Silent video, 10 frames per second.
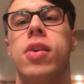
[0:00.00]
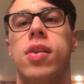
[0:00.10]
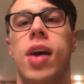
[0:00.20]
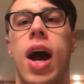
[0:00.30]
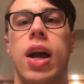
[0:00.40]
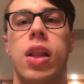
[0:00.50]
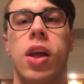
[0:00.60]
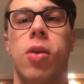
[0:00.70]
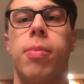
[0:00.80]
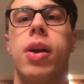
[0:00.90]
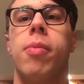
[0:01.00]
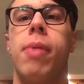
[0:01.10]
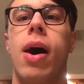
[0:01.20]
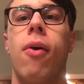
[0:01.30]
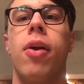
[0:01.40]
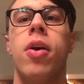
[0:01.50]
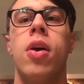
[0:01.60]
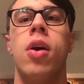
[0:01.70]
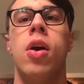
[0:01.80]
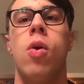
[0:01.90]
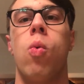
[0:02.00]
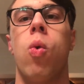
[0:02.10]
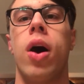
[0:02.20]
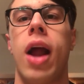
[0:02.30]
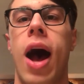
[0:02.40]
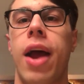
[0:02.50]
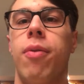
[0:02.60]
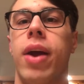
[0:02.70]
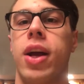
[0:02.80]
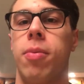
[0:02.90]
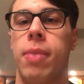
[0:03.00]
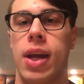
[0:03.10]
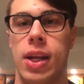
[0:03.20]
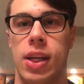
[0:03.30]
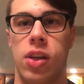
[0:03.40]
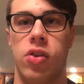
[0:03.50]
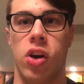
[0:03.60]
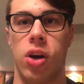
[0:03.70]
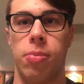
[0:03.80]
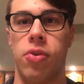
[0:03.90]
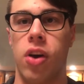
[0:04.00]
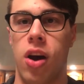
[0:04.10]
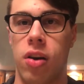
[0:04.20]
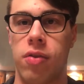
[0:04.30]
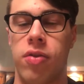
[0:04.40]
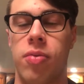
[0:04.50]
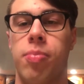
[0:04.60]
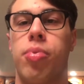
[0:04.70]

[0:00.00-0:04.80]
to talk a little bit about what I recommend in terms of